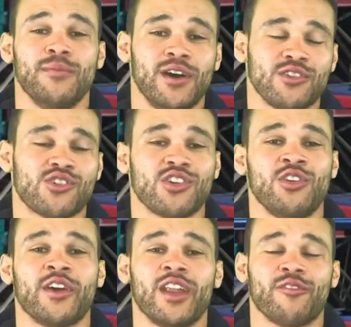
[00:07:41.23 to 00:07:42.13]
much,
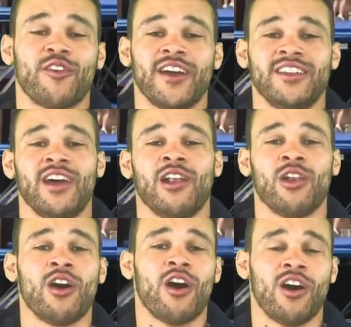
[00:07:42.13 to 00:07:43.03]
you're going to find it a
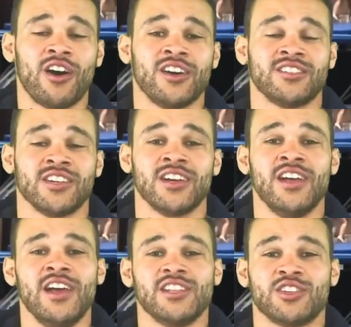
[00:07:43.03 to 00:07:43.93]
lot harder
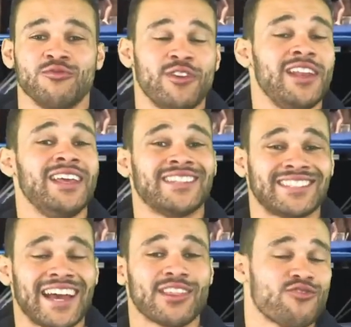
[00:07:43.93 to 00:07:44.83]
to really
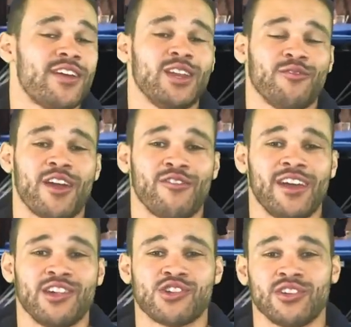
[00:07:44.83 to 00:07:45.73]
exaggerate the
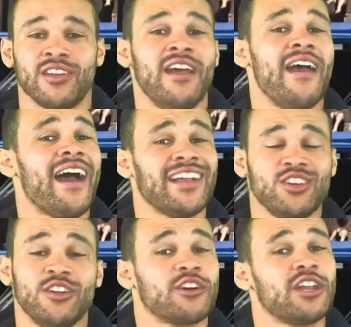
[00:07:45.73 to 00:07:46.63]
variation. And
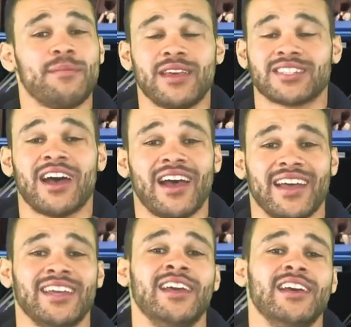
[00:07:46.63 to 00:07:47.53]
you're not going to be as
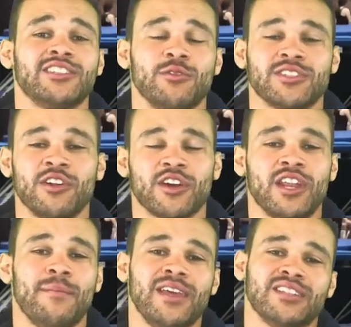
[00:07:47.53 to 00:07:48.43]
high, so it's not going
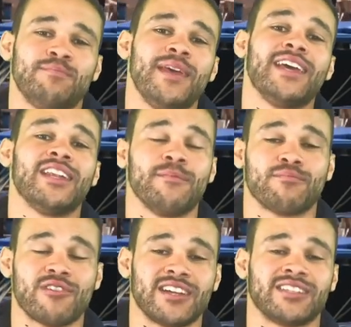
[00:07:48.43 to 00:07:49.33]
to be as big and
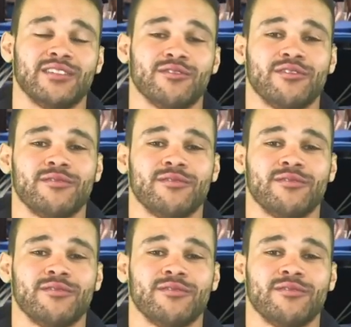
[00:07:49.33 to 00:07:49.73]
impressive.